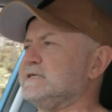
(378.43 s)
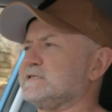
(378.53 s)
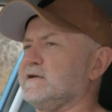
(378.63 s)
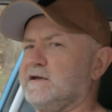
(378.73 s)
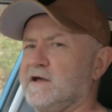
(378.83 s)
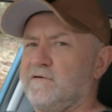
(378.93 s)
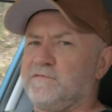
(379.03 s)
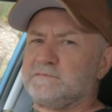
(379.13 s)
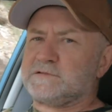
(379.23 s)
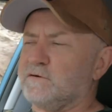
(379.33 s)
so you go
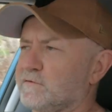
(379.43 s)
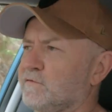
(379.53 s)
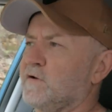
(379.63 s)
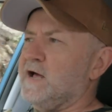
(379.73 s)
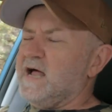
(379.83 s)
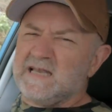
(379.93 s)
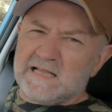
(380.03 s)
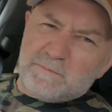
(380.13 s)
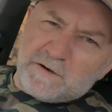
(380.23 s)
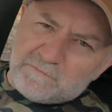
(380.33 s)
from sort of a
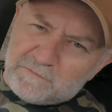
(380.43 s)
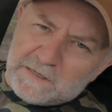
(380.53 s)
little bit of